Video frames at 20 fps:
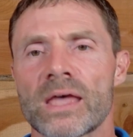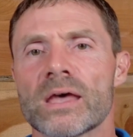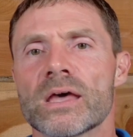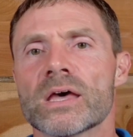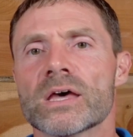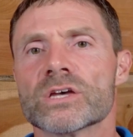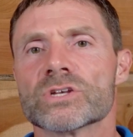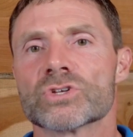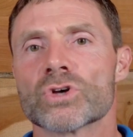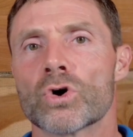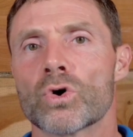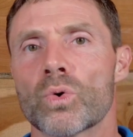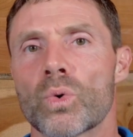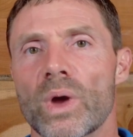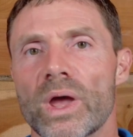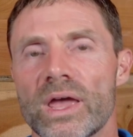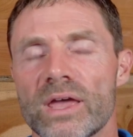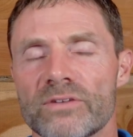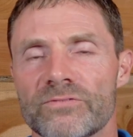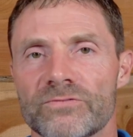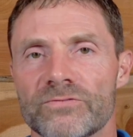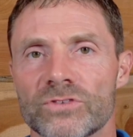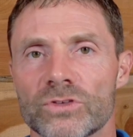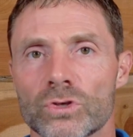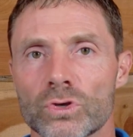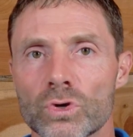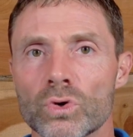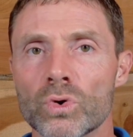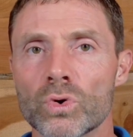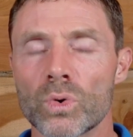So if
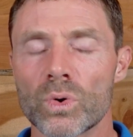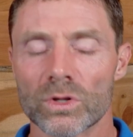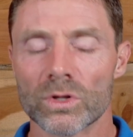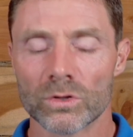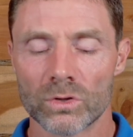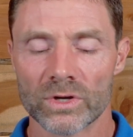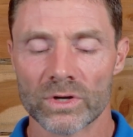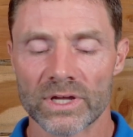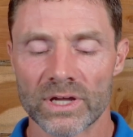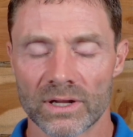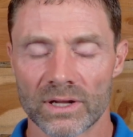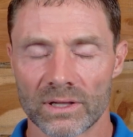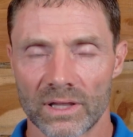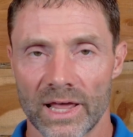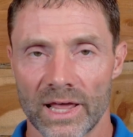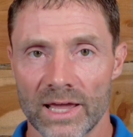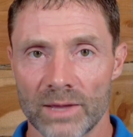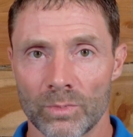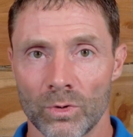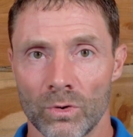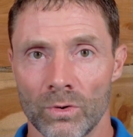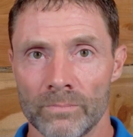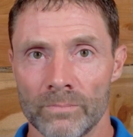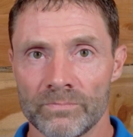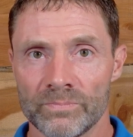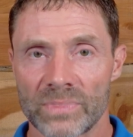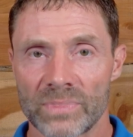you look at a label